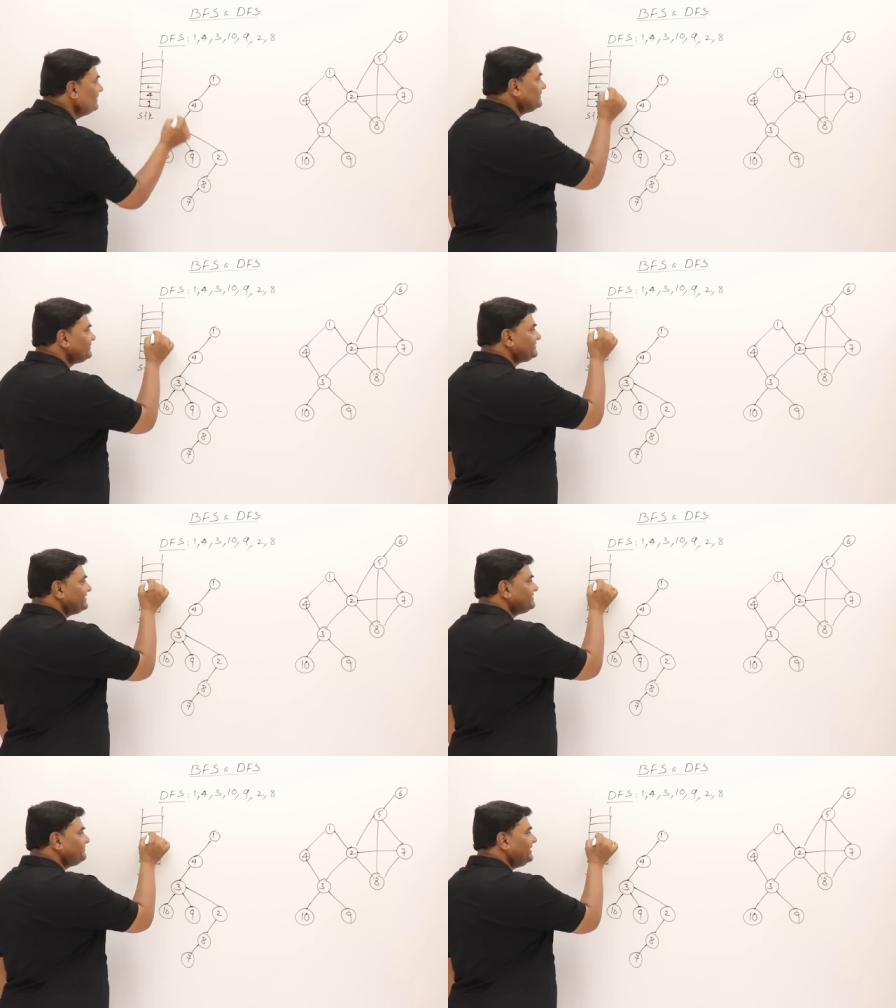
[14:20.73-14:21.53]
So
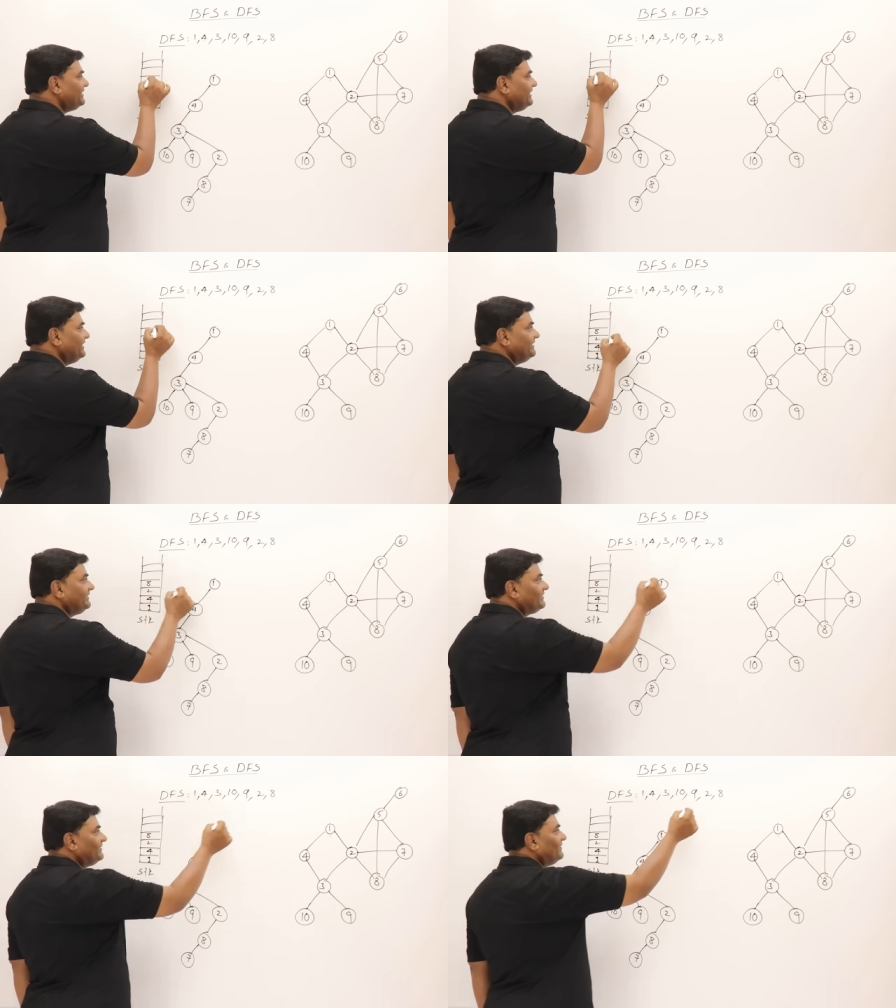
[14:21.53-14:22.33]
suspend
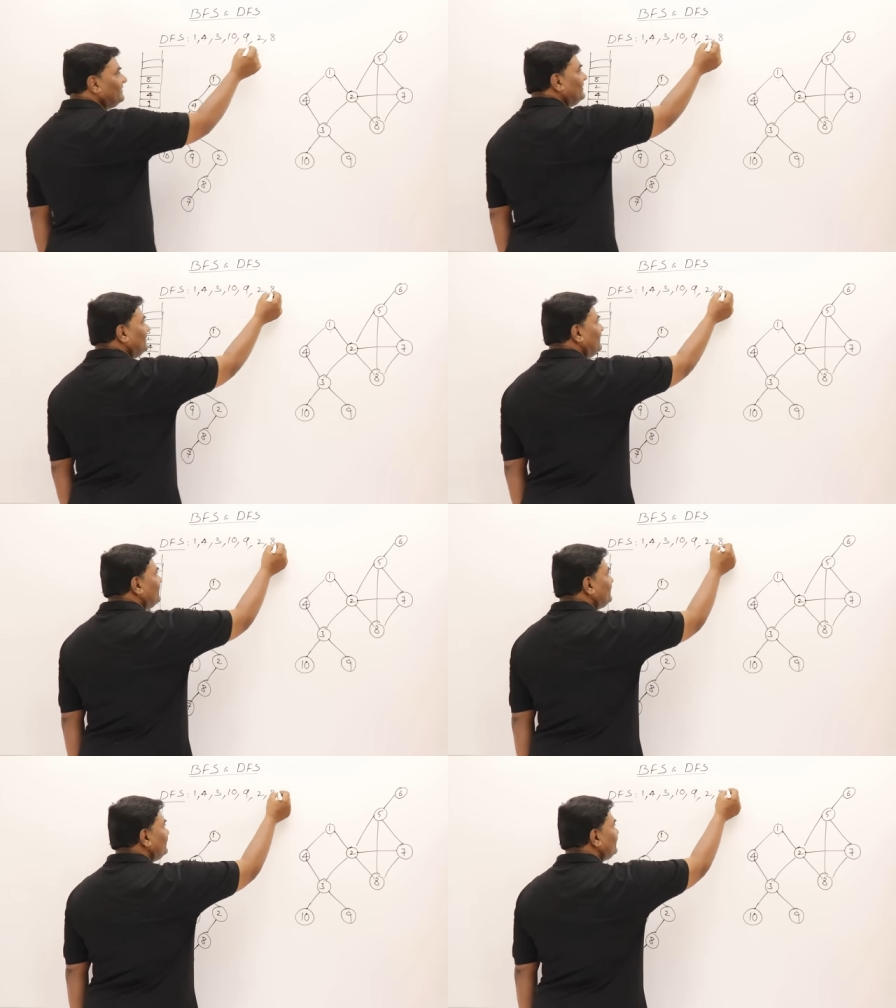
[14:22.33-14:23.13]
8.
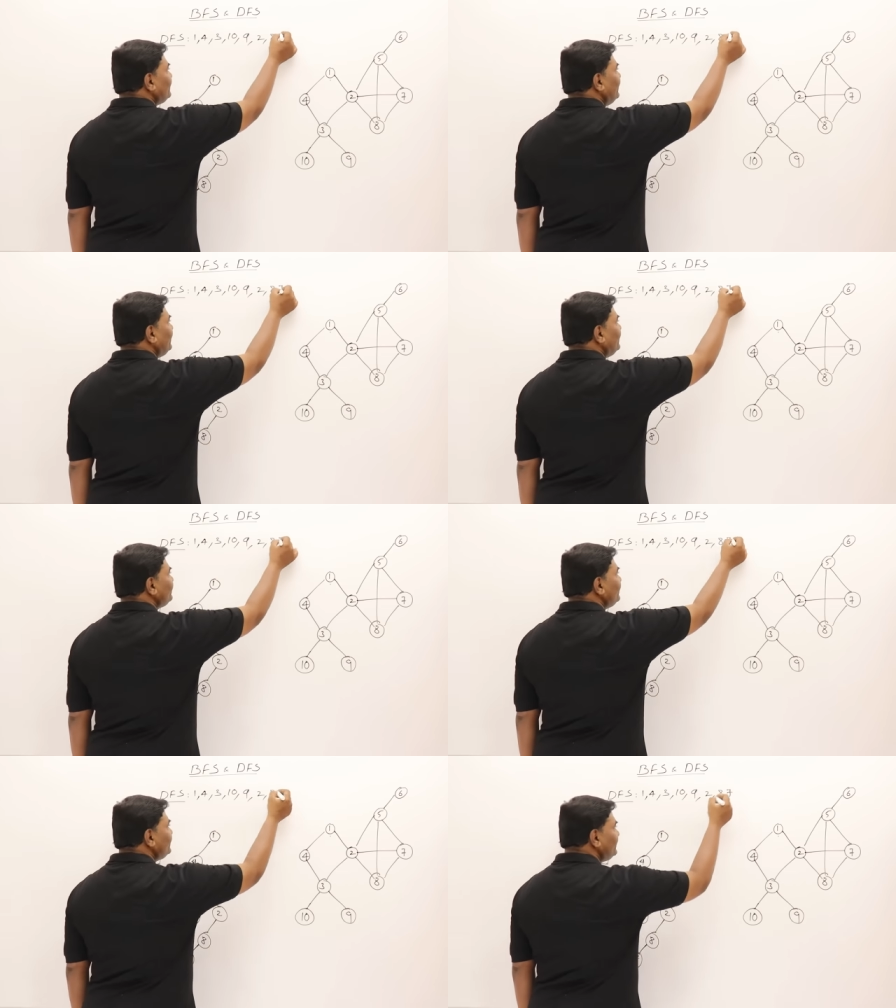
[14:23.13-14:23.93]
So 7
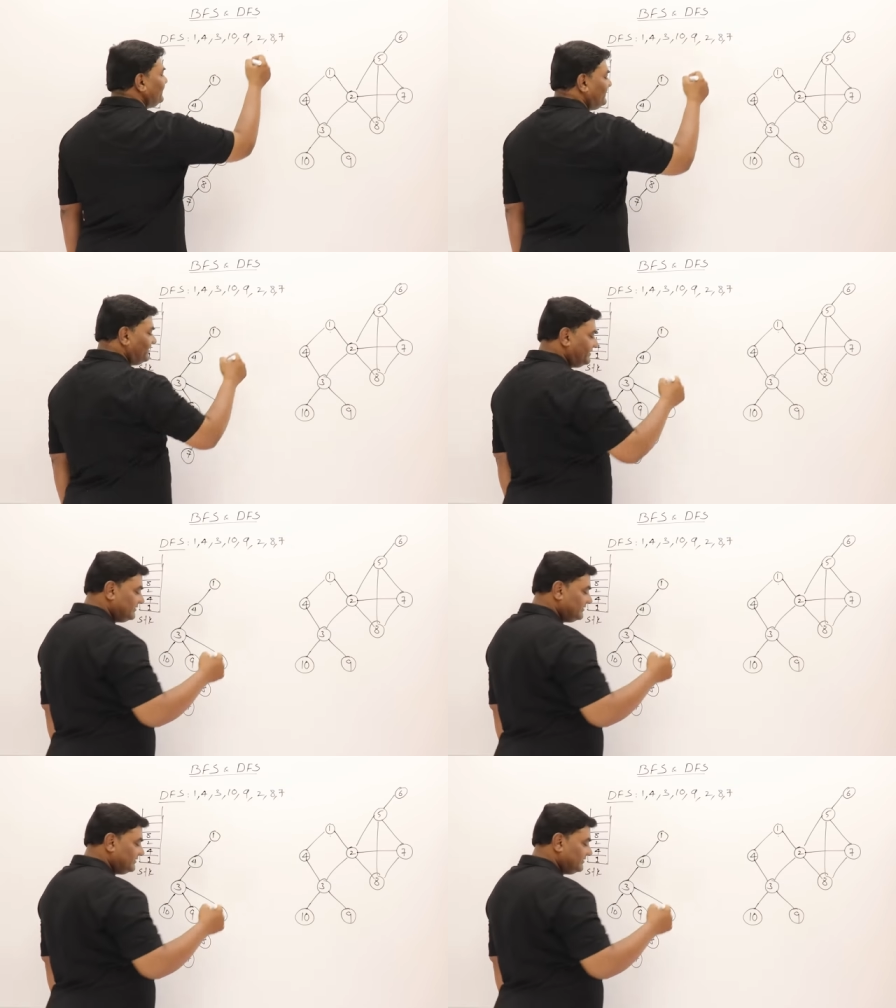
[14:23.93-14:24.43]
is visited.